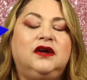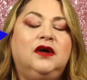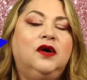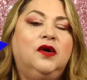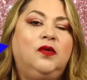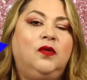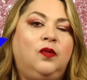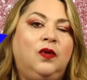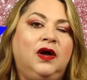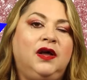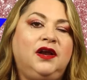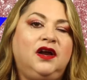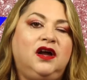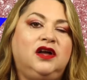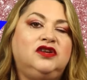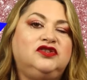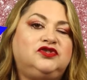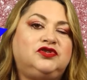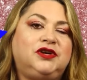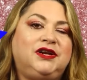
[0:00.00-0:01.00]

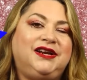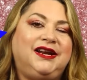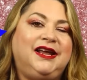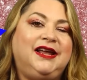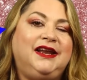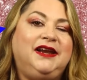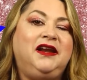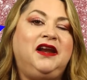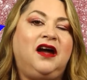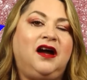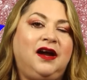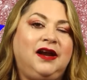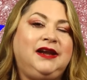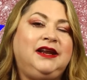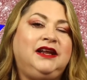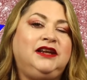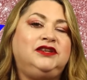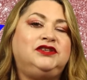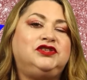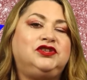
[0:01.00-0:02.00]

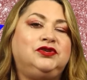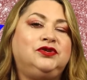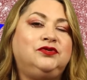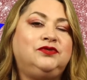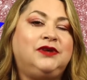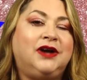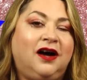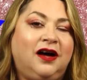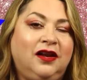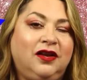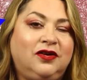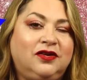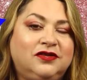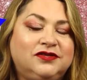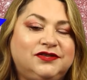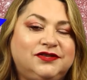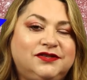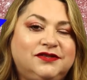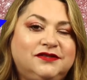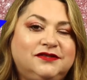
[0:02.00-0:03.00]

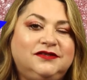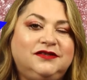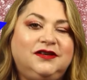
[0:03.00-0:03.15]
$192.